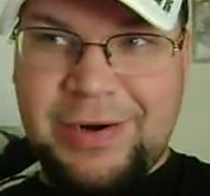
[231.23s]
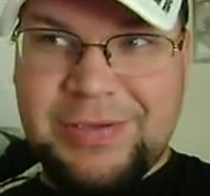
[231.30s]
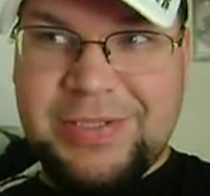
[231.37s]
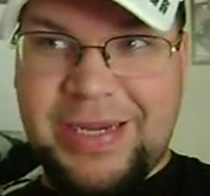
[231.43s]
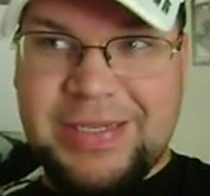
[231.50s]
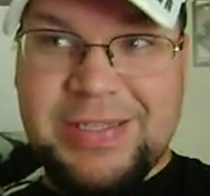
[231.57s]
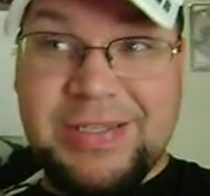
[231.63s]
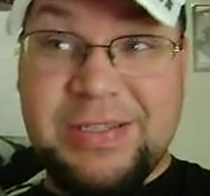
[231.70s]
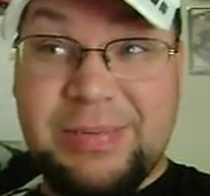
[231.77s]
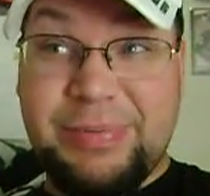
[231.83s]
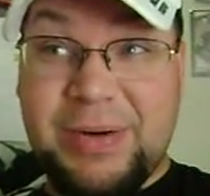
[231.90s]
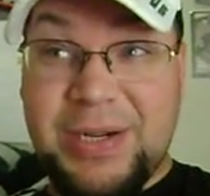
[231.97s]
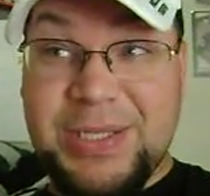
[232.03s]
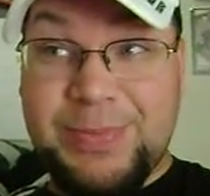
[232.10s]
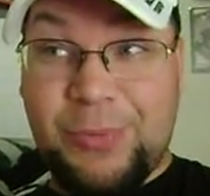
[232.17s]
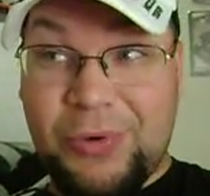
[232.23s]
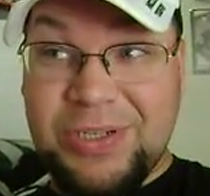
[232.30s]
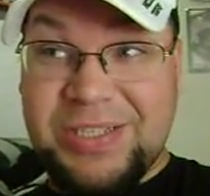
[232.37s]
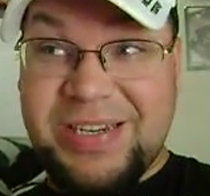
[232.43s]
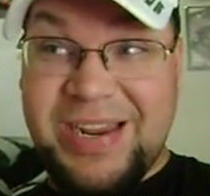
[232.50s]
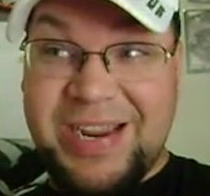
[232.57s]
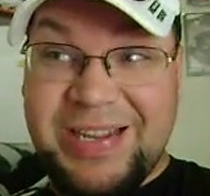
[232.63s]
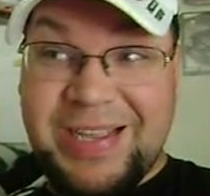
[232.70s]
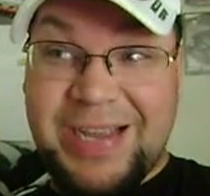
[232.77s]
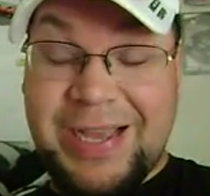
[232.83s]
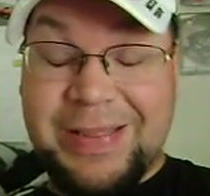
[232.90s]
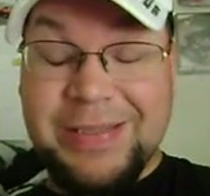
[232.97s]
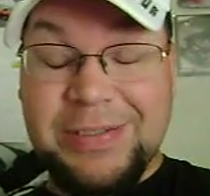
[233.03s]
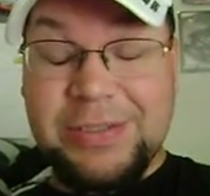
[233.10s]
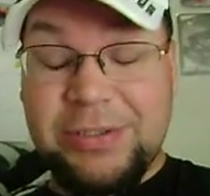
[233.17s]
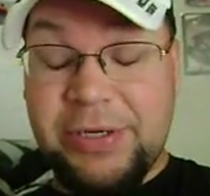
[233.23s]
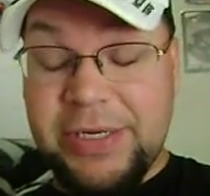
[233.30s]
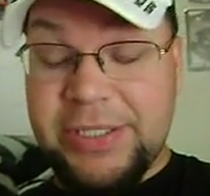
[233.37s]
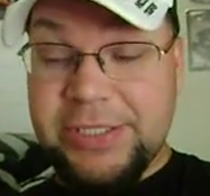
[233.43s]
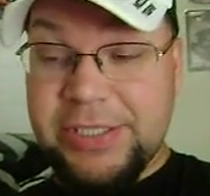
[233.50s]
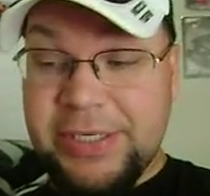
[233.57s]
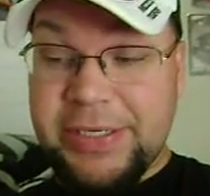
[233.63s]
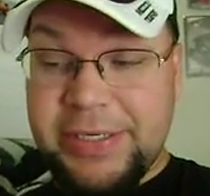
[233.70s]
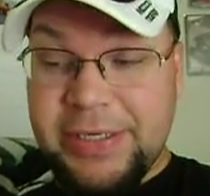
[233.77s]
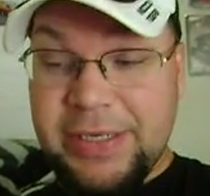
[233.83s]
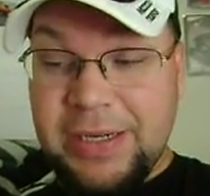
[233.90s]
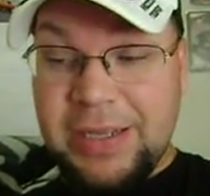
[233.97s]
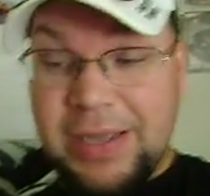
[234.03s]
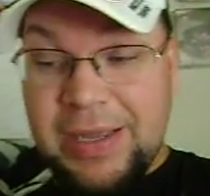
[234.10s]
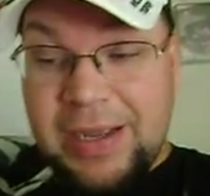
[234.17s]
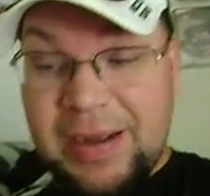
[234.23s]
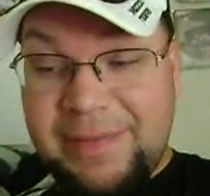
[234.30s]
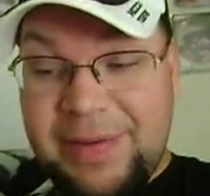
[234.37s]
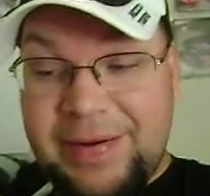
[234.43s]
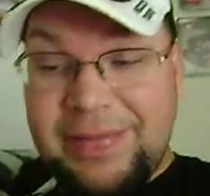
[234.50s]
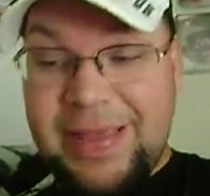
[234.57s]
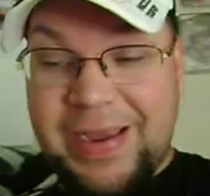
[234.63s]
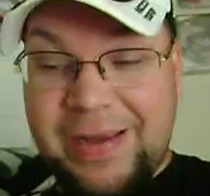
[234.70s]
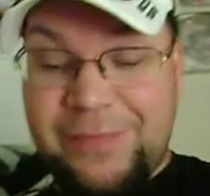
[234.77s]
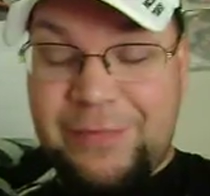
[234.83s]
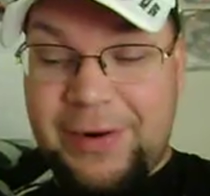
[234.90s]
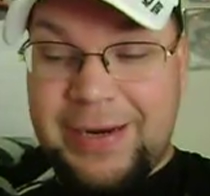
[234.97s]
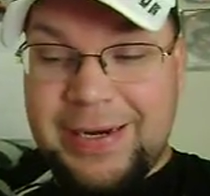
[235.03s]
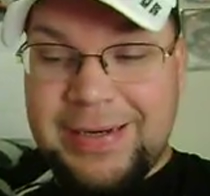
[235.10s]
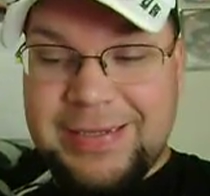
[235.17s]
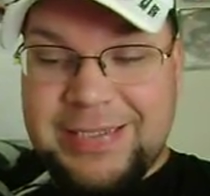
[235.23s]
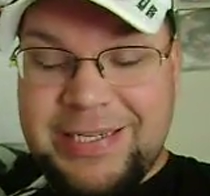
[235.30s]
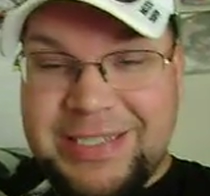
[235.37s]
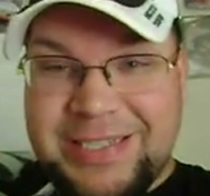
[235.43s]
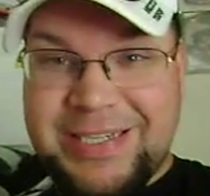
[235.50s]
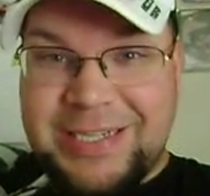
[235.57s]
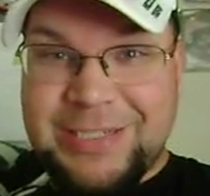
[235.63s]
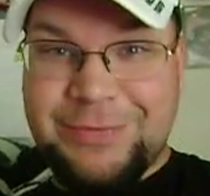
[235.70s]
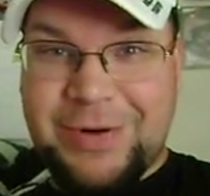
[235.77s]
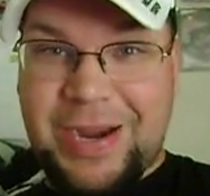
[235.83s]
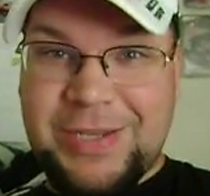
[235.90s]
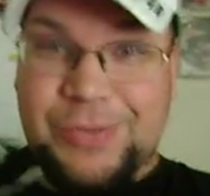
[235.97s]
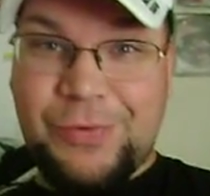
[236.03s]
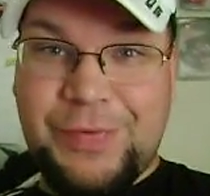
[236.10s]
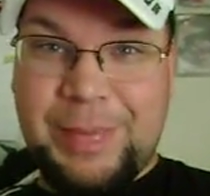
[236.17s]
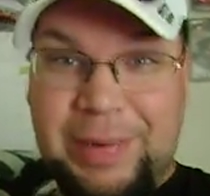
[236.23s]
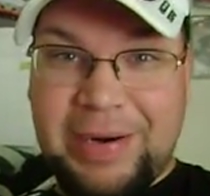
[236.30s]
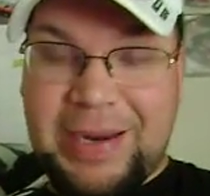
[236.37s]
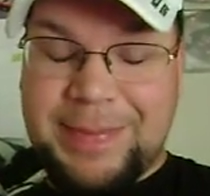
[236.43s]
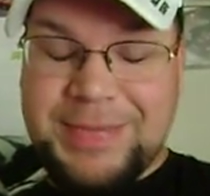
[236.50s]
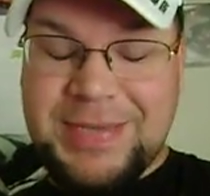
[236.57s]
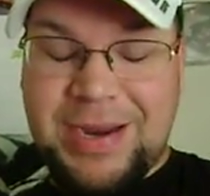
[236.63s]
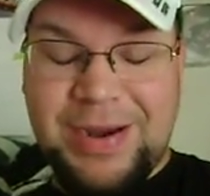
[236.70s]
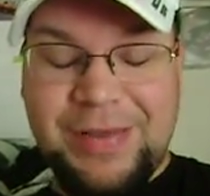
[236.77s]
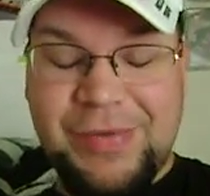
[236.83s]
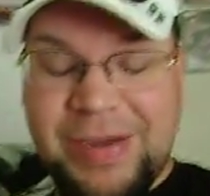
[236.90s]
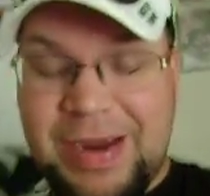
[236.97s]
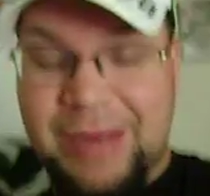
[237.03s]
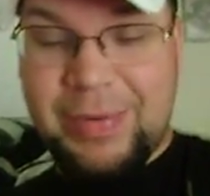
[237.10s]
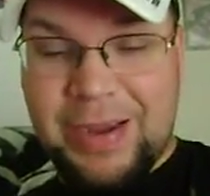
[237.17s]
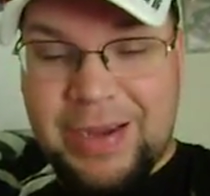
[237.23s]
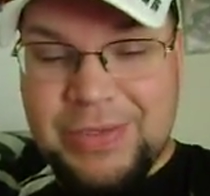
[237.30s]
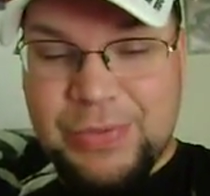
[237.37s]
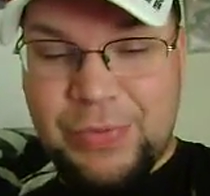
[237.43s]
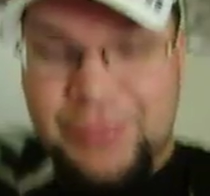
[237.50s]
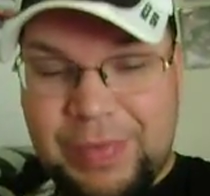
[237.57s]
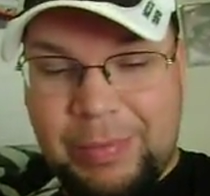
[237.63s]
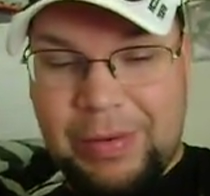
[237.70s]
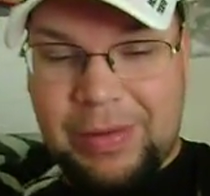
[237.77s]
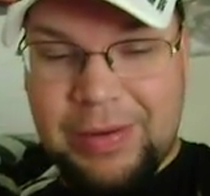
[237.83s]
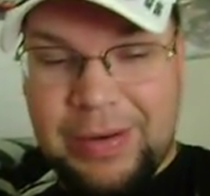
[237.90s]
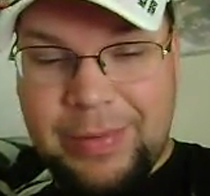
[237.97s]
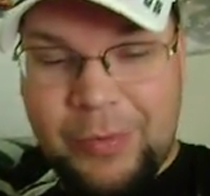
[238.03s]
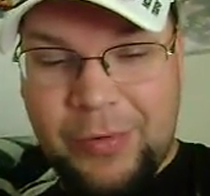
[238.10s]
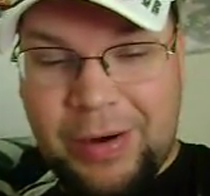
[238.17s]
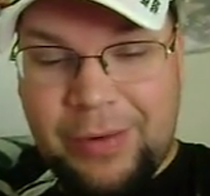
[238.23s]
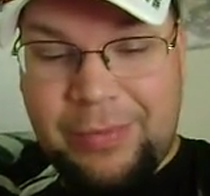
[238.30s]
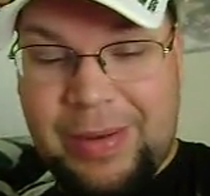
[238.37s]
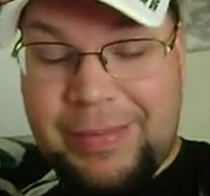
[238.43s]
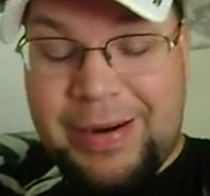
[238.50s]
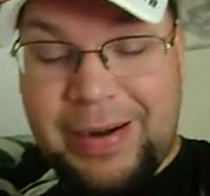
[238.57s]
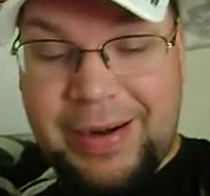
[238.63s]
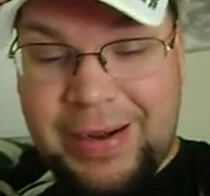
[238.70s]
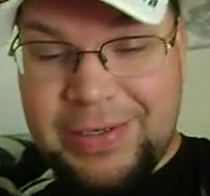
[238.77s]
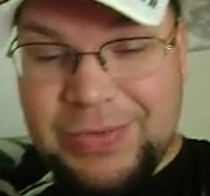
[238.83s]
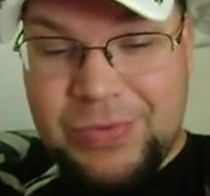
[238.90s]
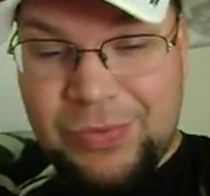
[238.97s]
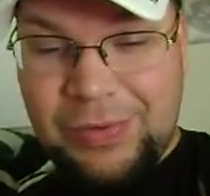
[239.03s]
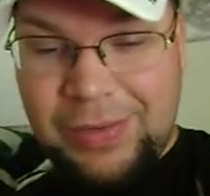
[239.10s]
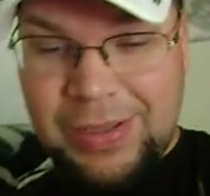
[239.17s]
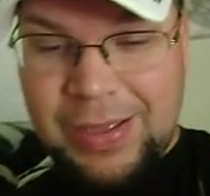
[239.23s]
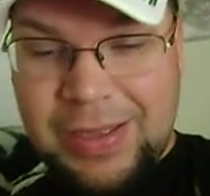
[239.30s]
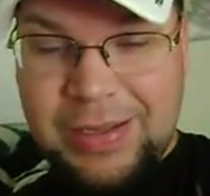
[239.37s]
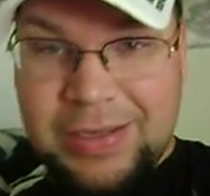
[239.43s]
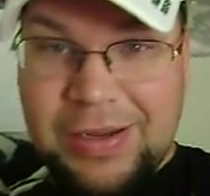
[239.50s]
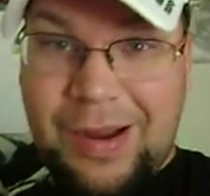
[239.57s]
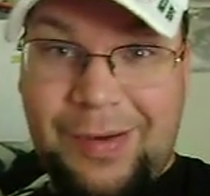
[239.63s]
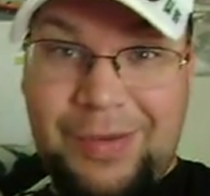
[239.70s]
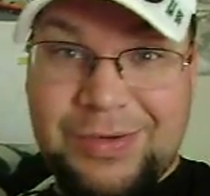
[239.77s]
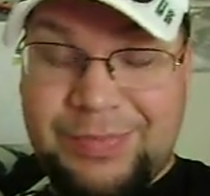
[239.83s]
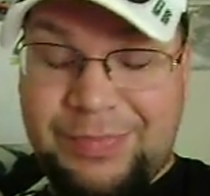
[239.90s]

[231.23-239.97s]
Texas is a proud sports state, and they got this tradition, and, I mean, they got friggin' season tickets for high school football games. I don't even care about high school football anymore. I'm not in high school. College